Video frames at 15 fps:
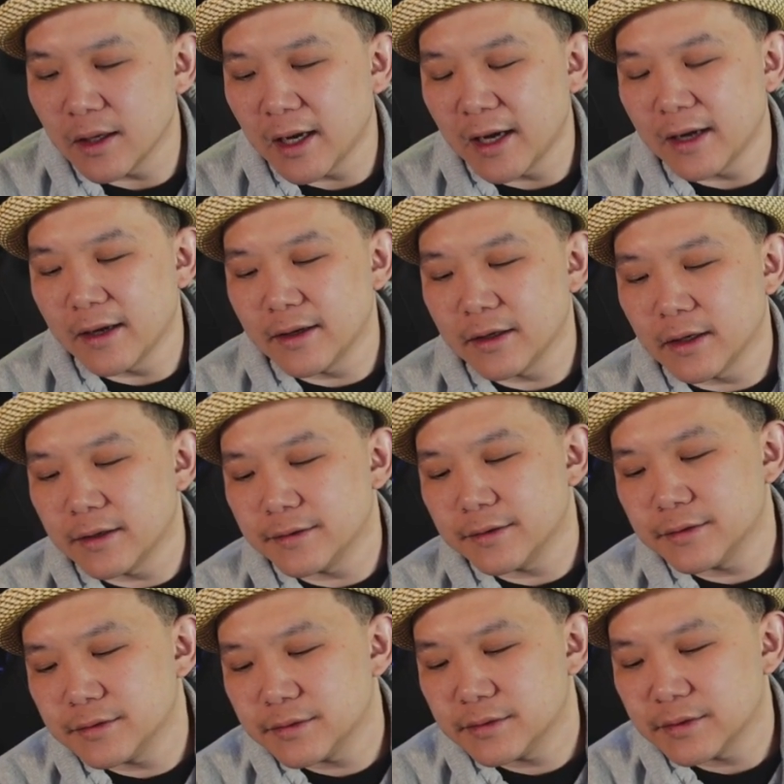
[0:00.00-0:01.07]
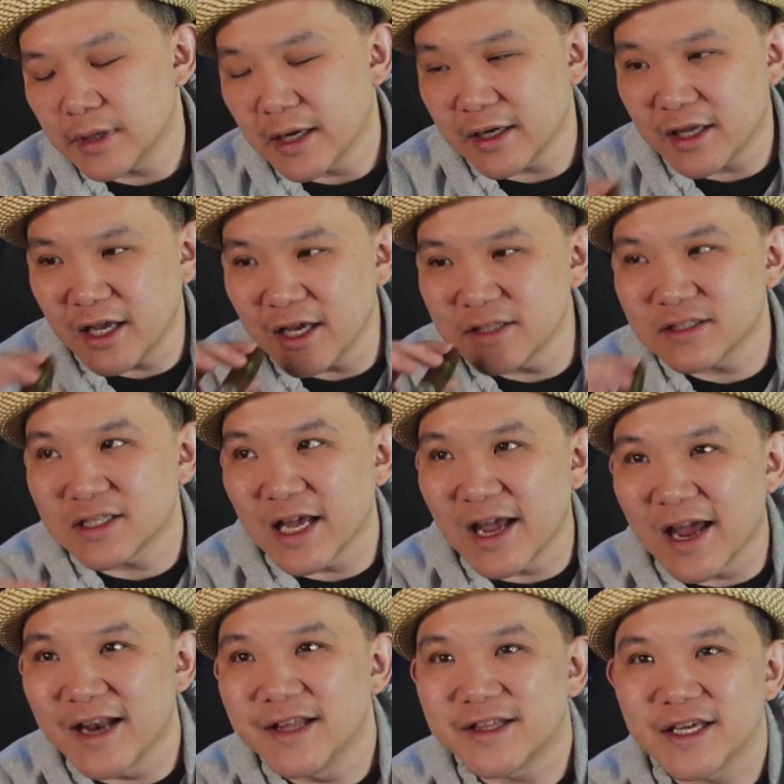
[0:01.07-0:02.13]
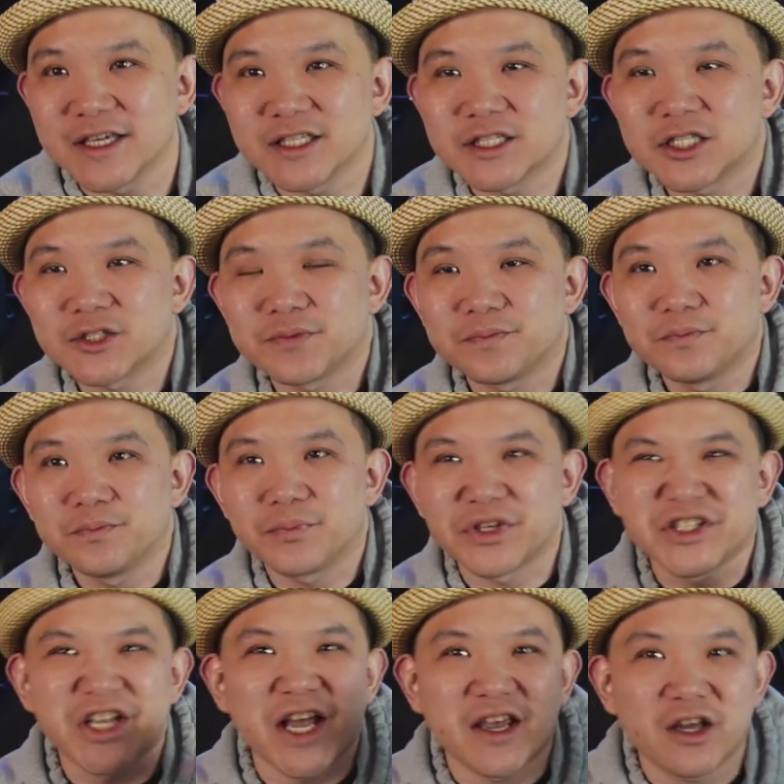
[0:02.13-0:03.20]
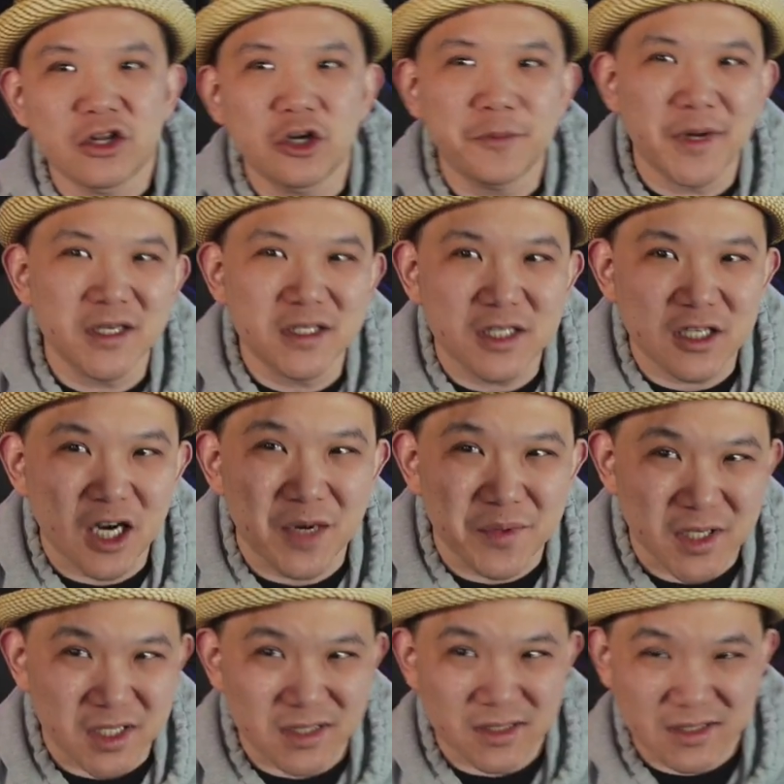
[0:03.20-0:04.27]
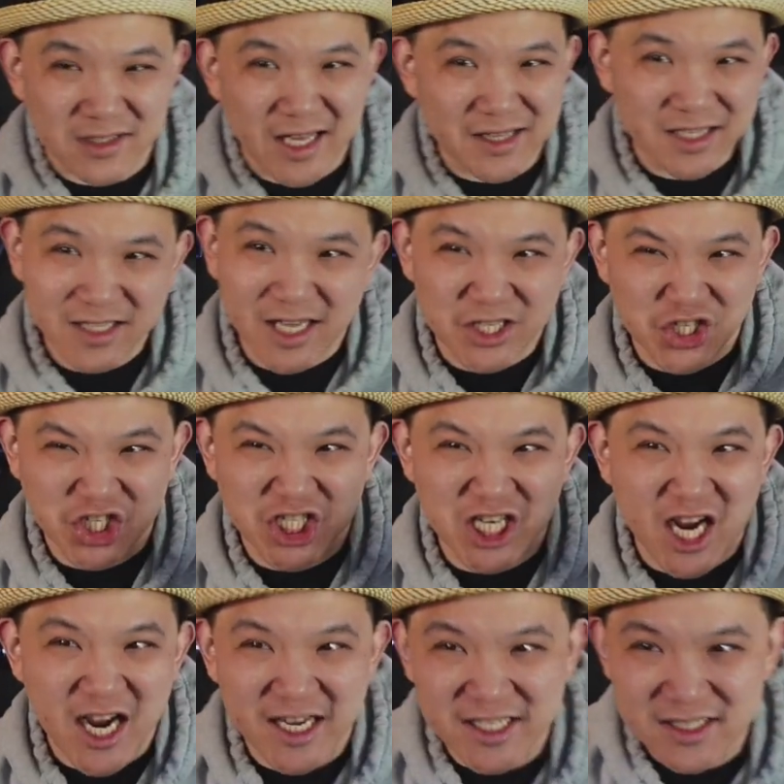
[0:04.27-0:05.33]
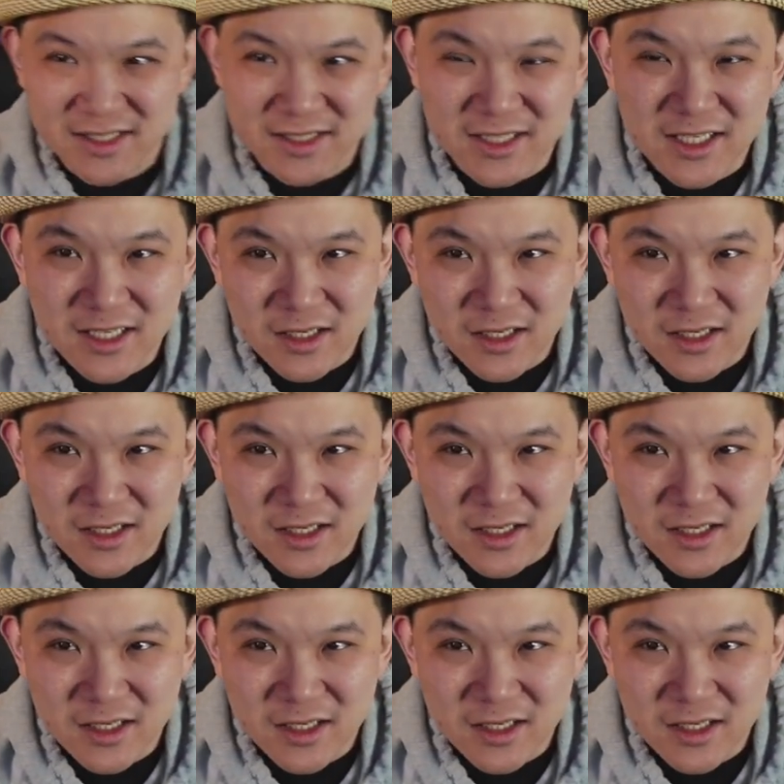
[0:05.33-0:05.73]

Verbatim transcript: I can't say anything's particular about the cigar because there's nothing that shines.